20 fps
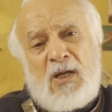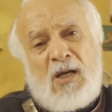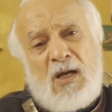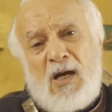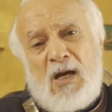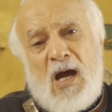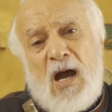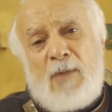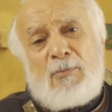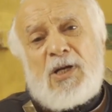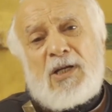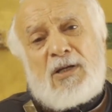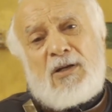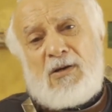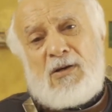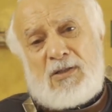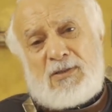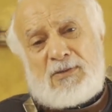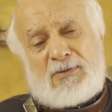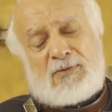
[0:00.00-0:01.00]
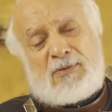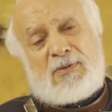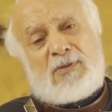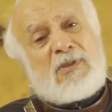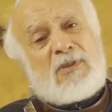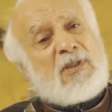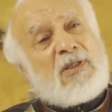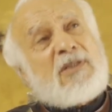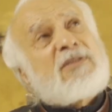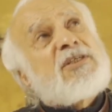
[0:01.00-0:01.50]
America,
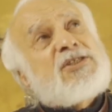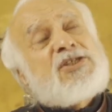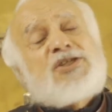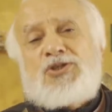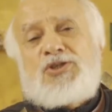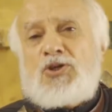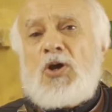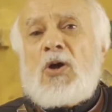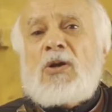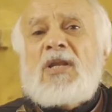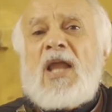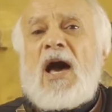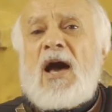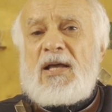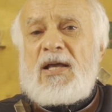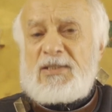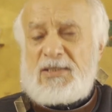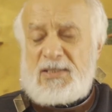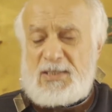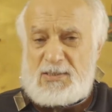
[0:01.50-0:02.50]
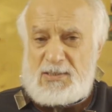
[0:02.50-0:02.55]
this is your land